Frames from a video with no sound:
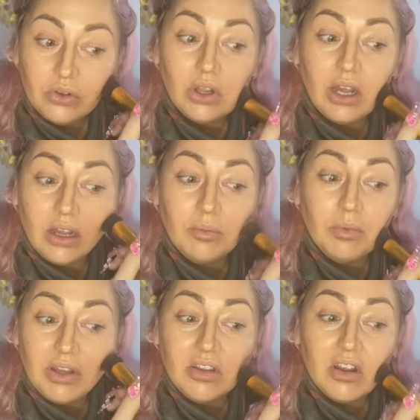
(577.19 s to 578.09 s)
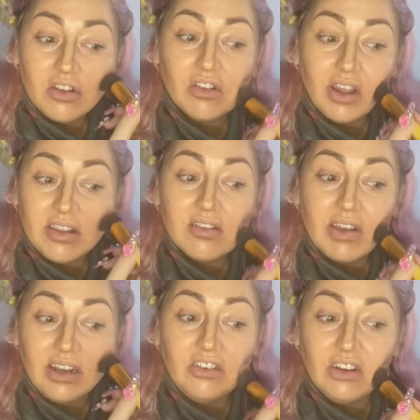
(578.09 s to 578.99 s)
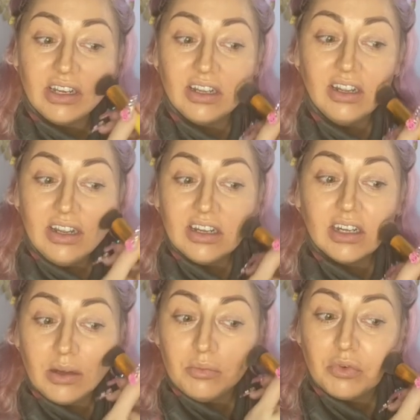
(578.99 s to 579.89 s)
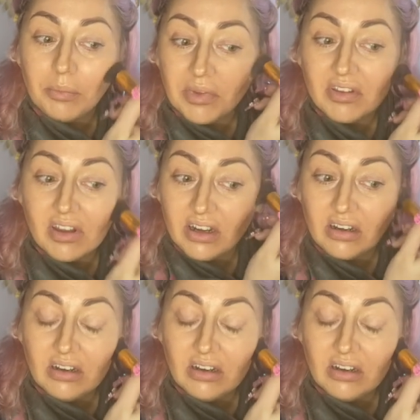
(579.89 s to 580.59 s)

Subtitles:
and the signs of aging come from the sun.